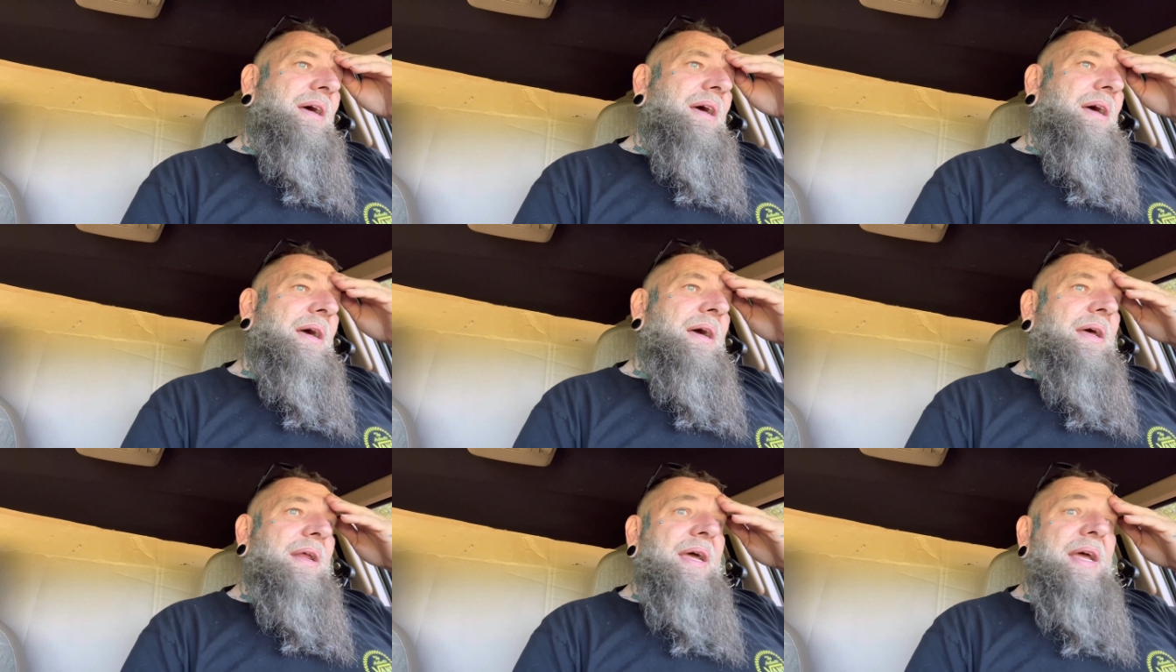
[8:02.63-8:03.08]

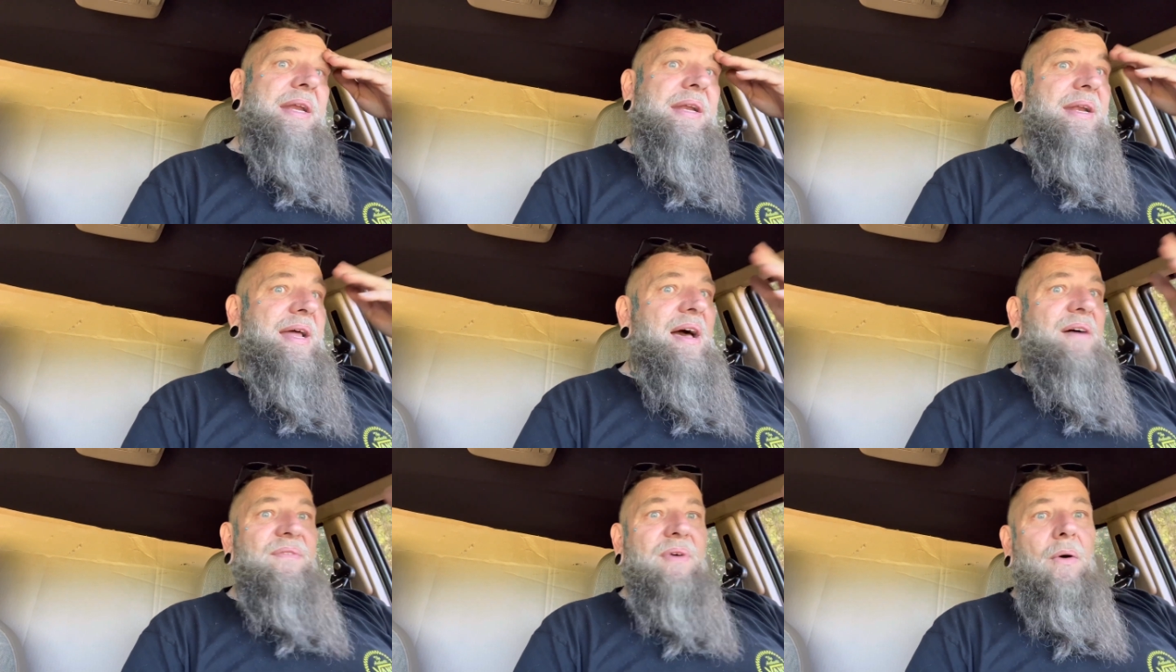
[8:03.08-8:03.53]
And he
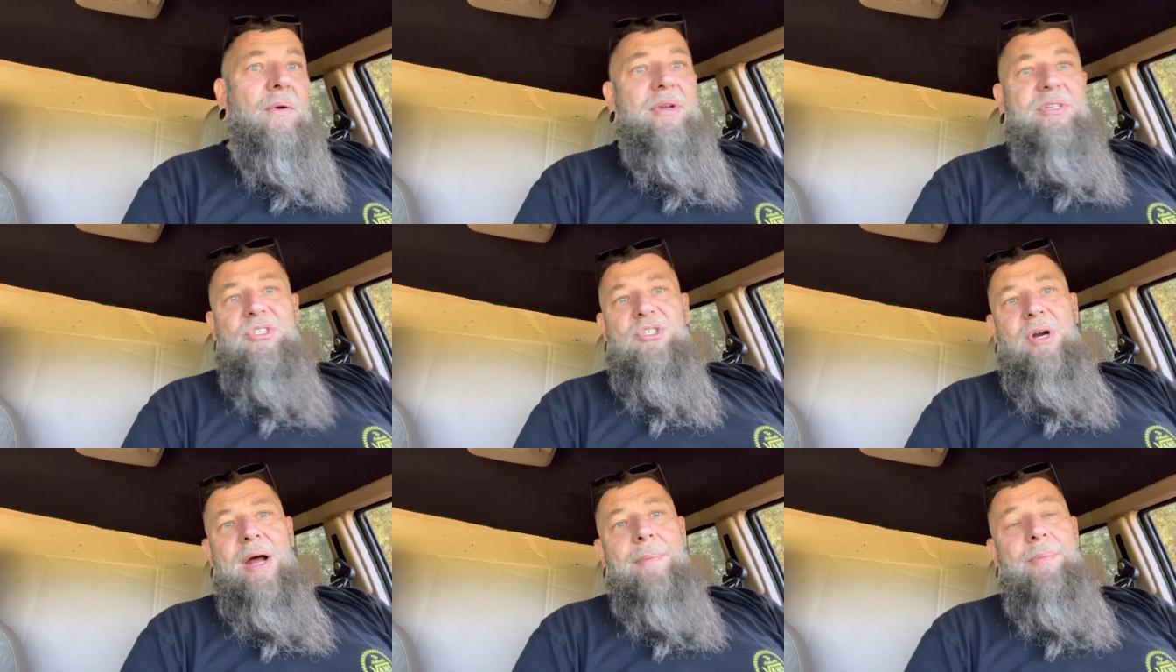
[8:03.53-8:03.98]
didn't have
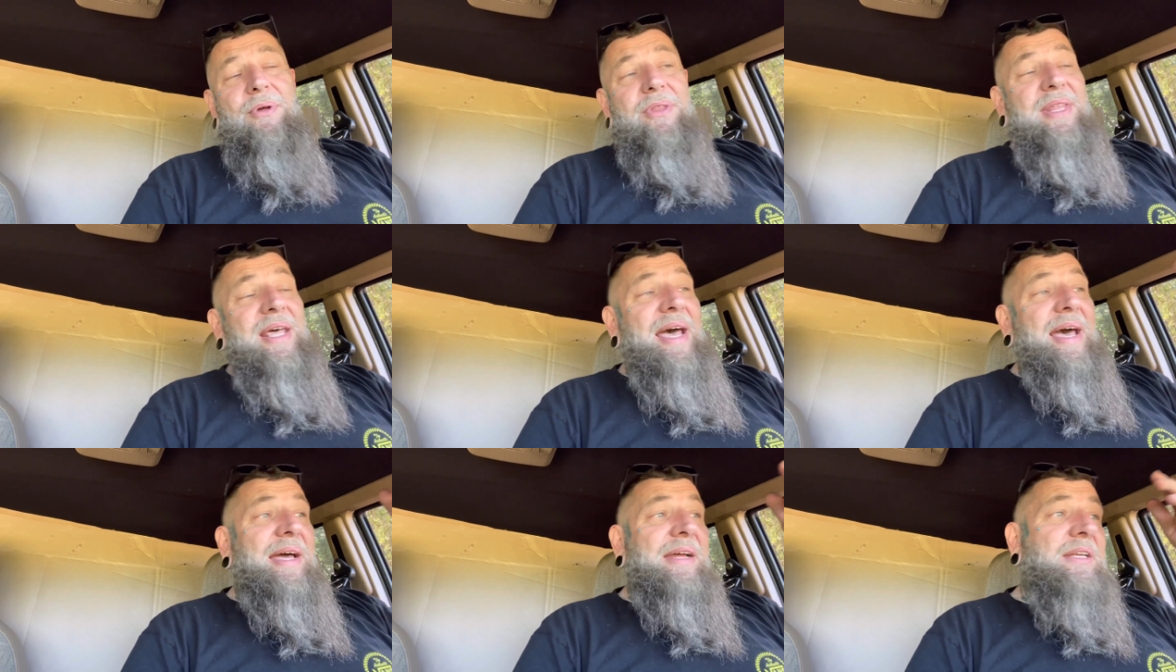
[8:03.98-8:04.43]
voltage drop with
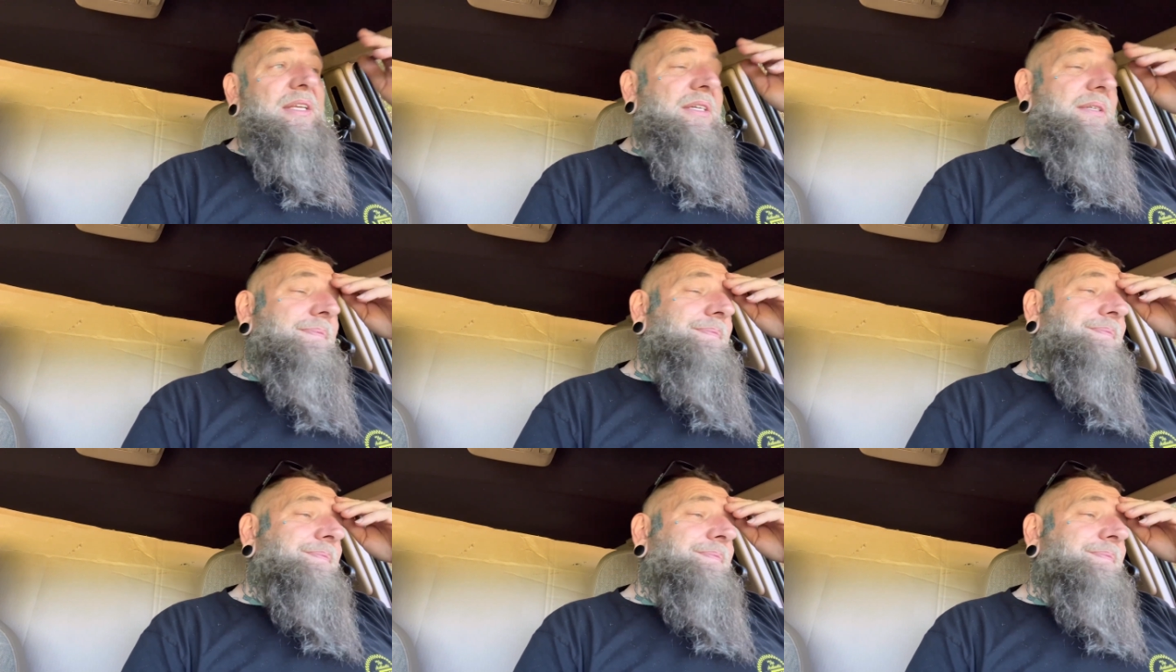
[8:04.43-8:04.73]
that.